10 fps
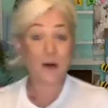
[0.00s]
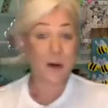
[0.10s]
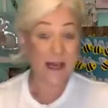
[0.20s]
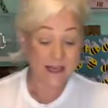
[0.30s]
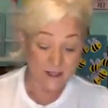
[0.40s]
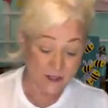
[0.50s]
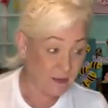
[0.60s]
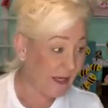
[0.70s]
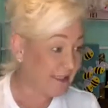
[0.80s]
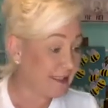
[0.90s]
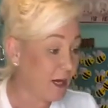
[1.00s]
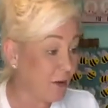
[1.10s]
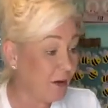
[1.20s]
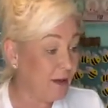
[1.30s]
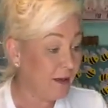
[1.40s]
I'll go ahead and do that. So,
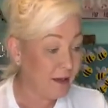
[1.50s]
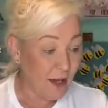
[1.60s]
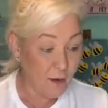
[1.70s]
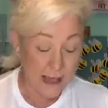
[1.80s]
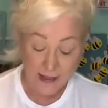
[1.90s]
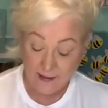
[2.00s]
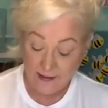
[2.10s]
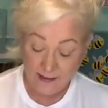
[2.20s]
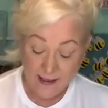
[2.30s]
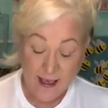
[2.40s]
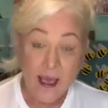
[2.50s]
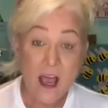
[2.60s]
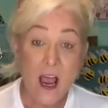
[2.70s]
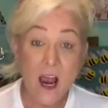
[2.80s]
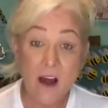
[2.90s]
okay.
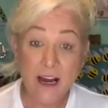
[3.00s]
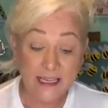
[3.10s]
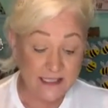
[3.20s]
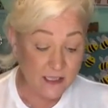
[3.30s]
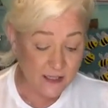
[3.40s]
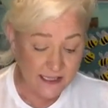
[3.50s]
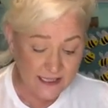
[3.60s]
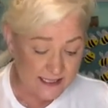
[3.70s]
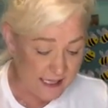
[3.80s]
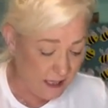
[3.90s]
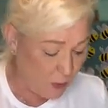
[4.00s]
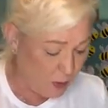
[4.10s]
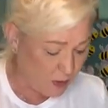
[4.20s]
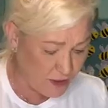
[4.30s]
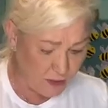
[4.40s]
All right, so let's see
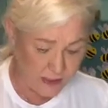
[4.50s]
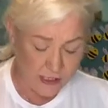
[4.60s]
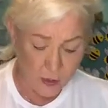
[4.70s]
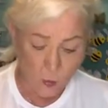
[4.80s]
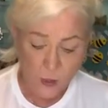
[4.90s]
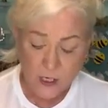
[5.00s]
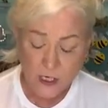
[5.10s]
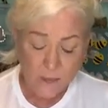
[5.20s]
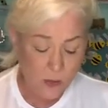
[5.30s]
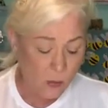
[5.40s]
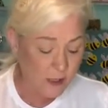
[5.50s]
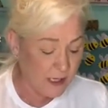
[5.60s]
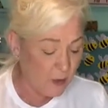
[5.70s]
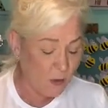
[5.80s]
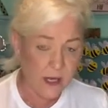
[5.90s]
what we're doing here. We're gonna be
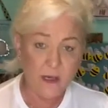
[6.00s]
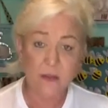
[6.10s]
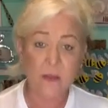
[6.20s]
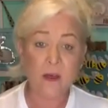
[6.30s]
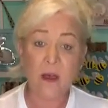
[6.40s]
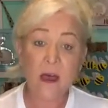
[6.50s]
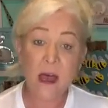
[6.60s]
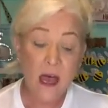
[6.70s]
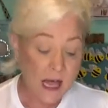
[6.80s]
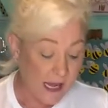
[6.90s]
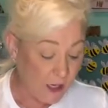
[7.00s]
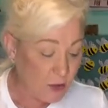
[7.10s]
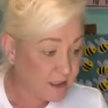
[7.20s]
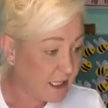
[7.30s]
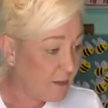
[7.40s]
working with
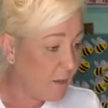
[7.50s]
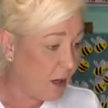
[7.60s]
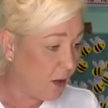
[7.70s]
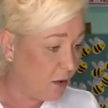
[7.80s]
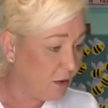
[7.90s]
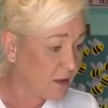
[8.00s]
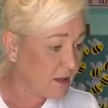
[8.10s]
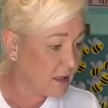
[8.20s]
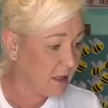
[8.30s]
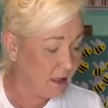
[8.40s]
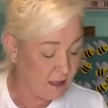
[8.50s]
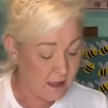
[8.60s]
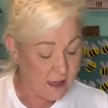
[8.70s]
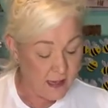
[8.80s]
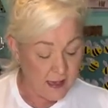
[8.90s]
IOD molds